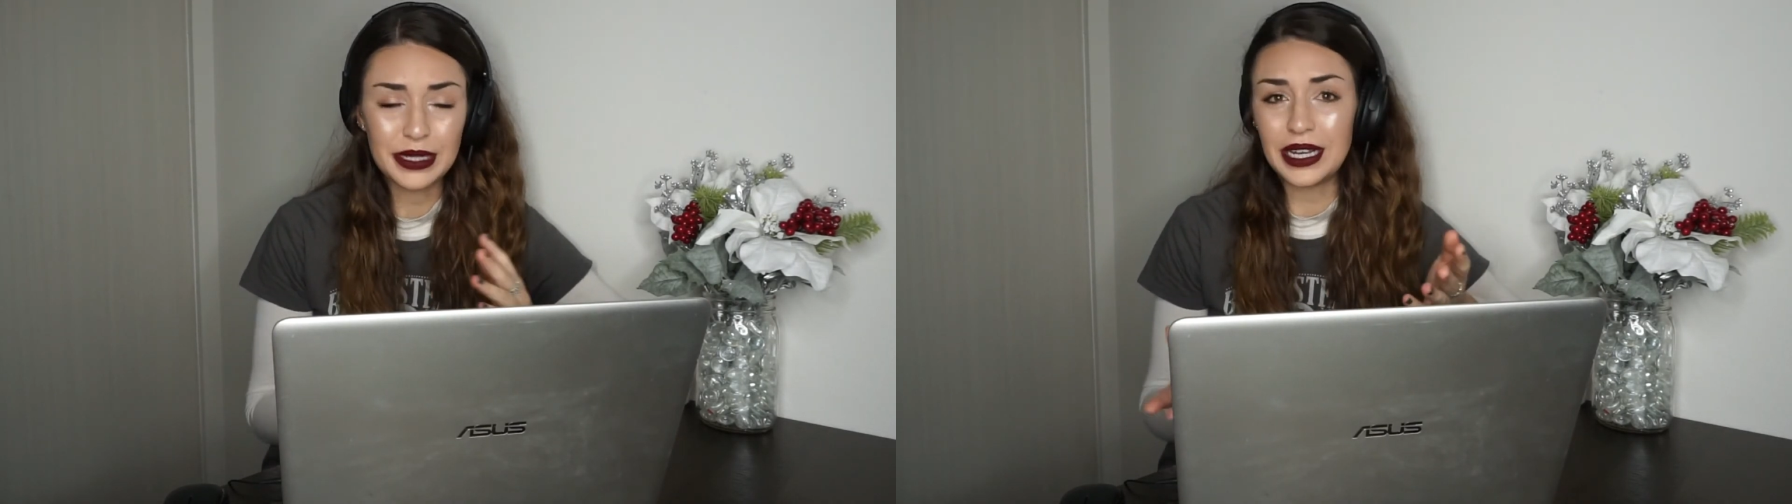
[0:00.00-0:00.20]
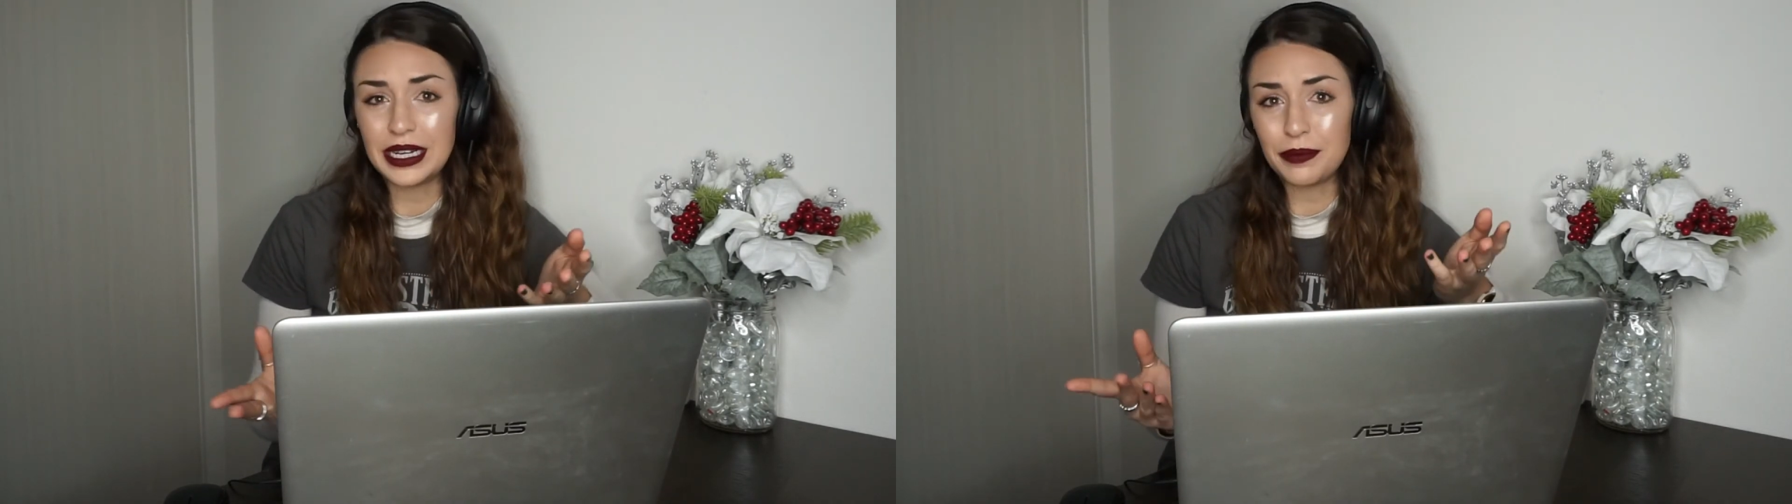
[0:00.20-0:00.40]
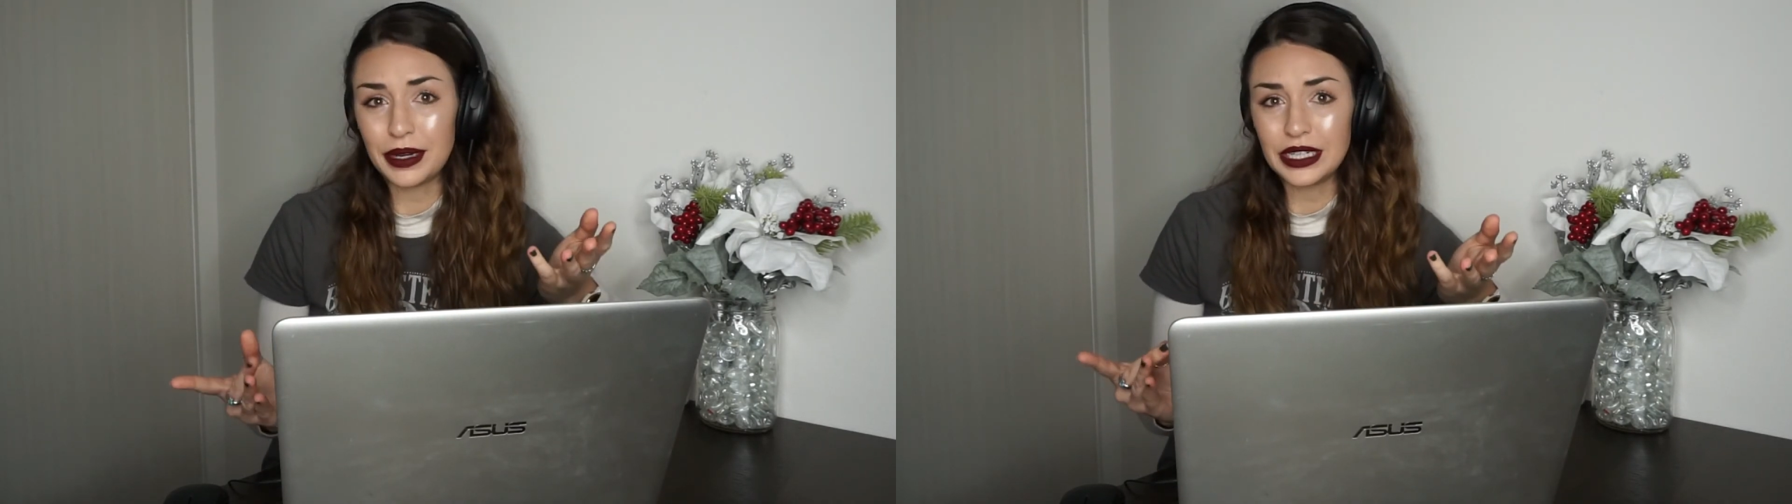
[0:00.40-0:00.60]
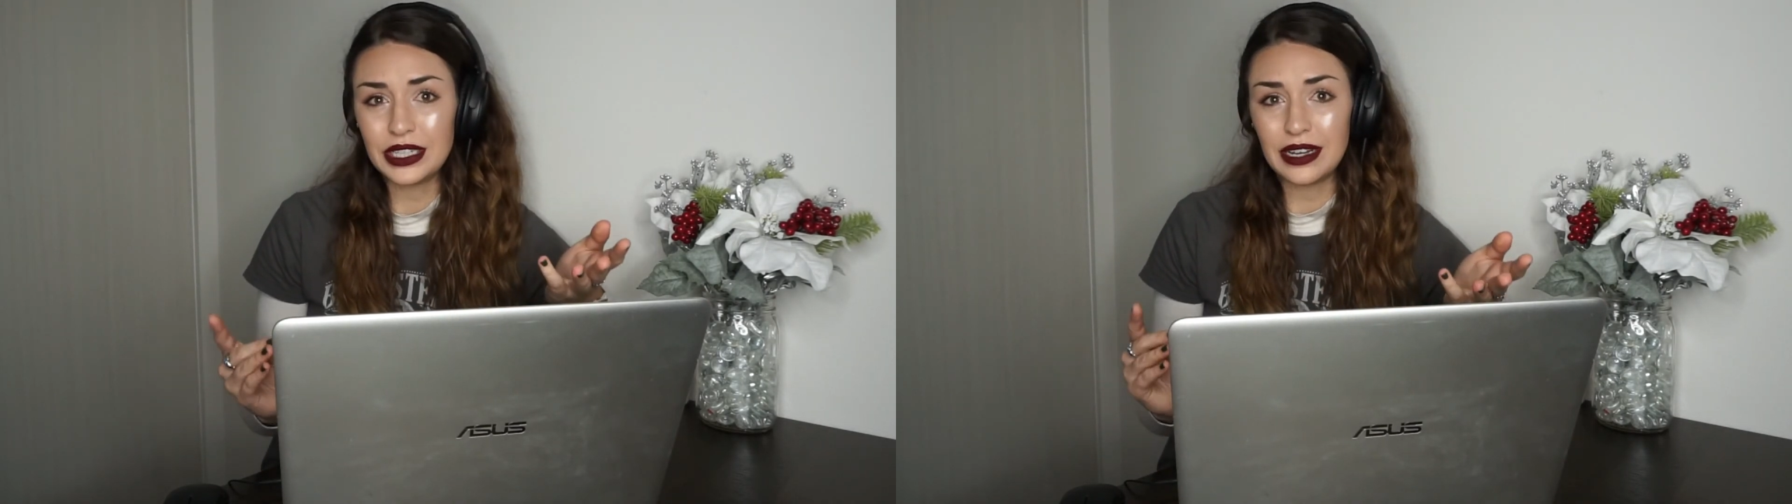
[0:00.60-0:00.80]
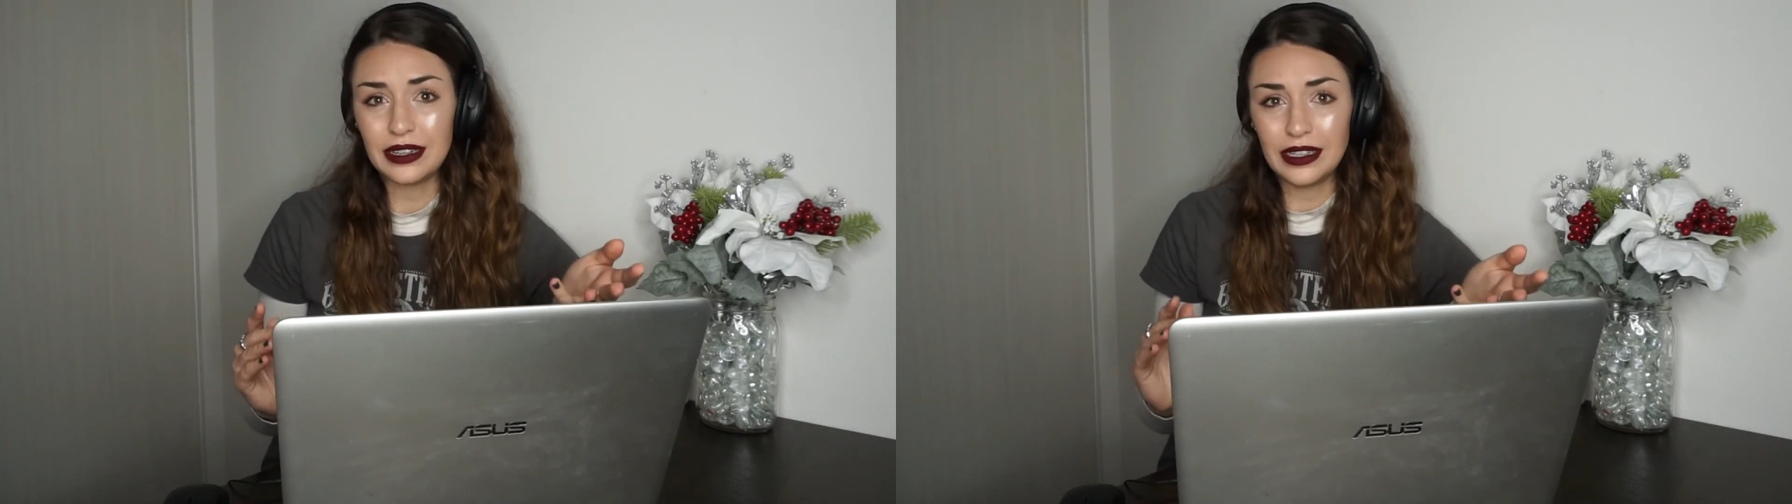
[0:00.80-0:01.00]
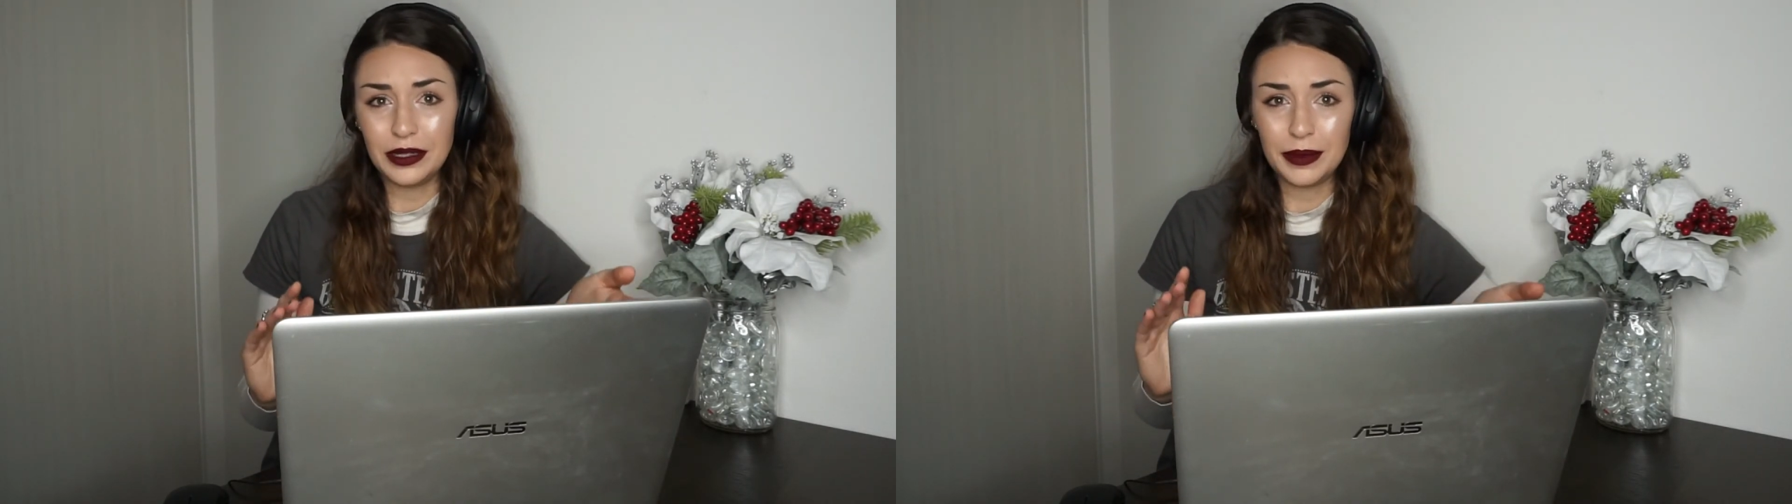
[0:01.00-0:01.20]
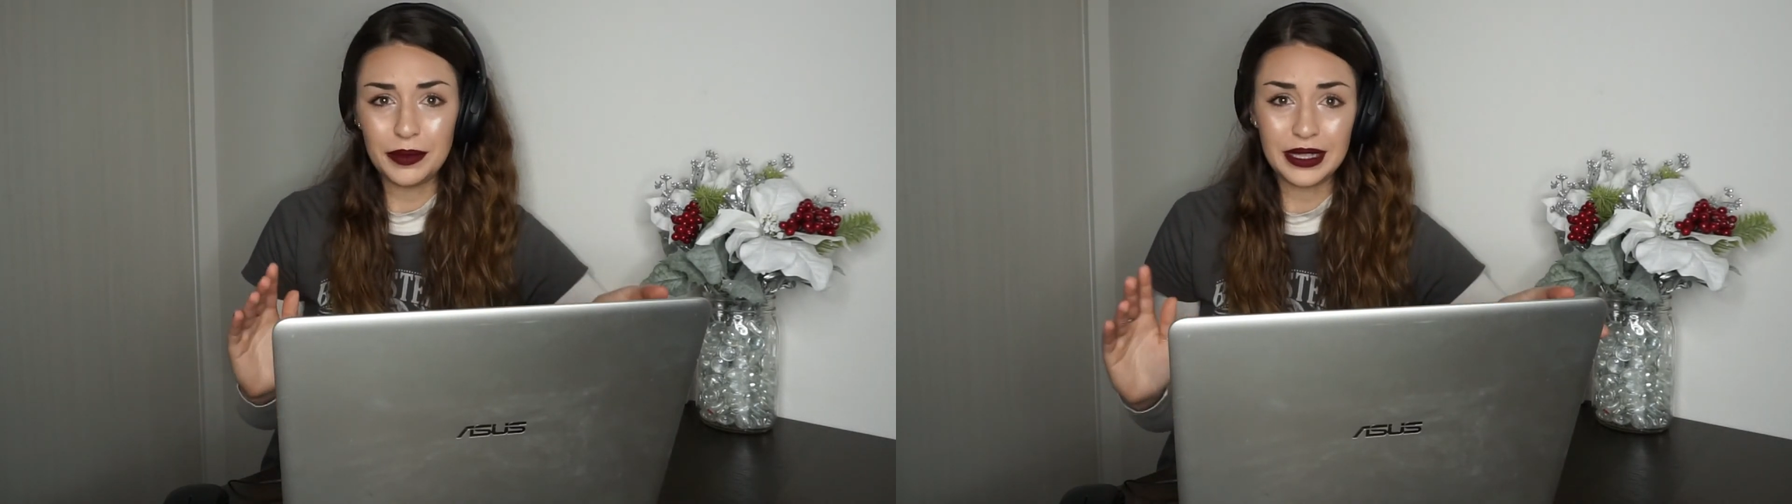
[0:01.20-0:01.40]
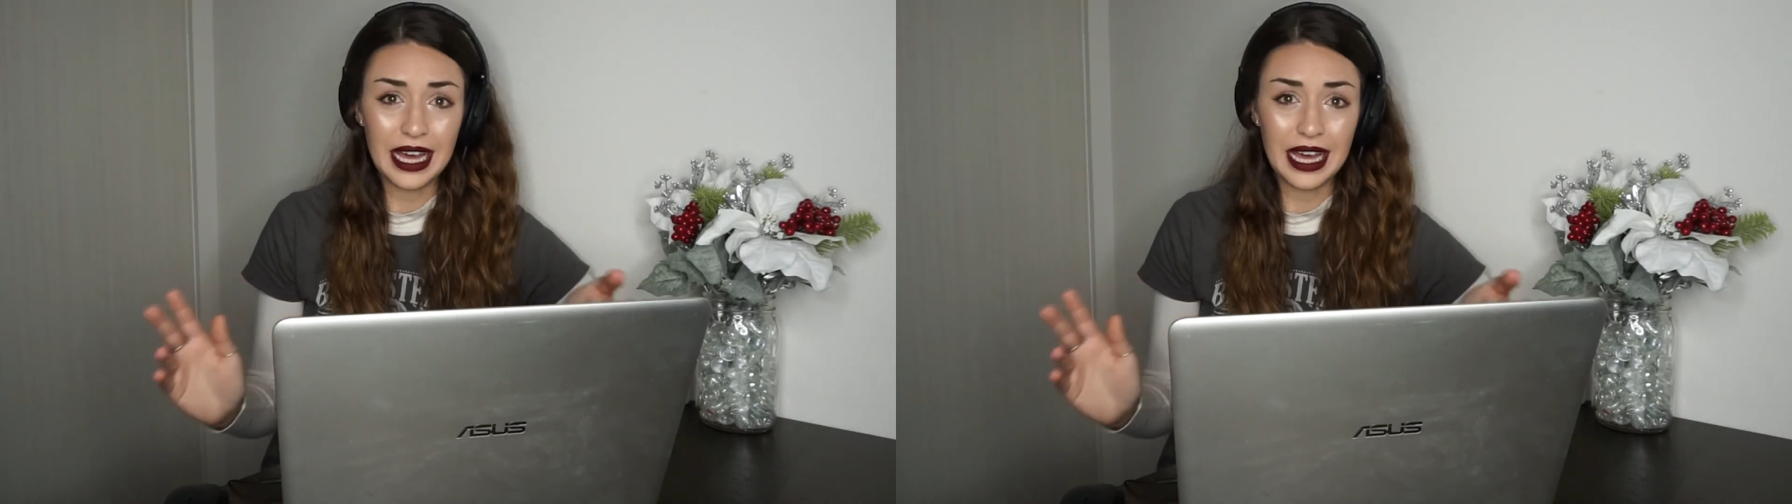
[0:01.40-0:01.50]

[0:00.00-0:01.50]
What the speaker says: trying to branch out a little bit with the